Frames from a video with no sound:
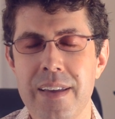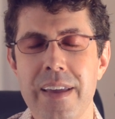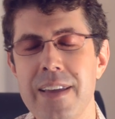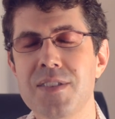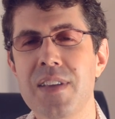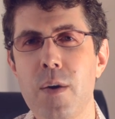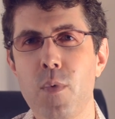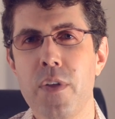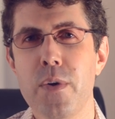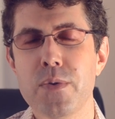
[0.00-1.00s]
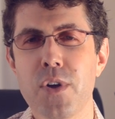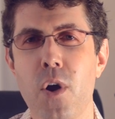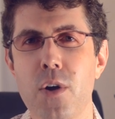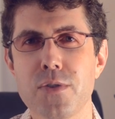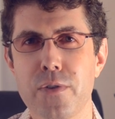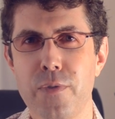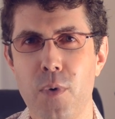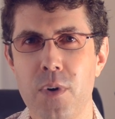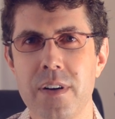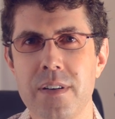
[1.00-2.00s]
Is that what those cars are
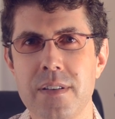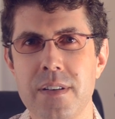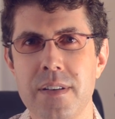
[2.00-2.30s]
for?